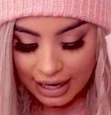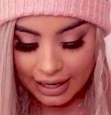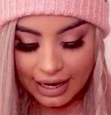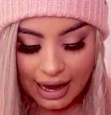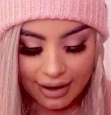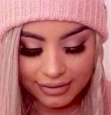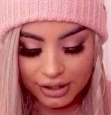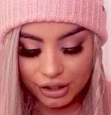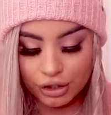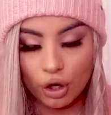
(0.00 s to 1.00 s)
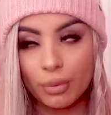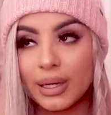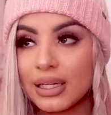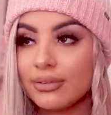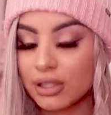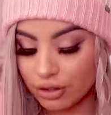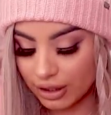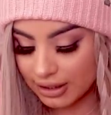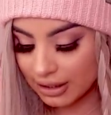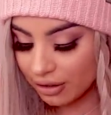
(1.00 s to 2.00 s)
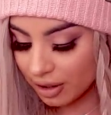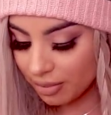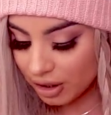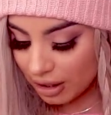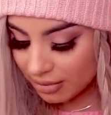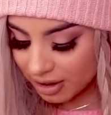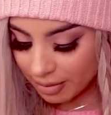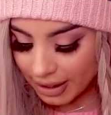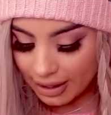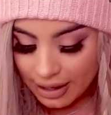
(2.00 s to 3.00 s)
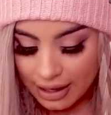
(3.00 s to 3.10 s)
I have so many Victoria's Secret pajamas, but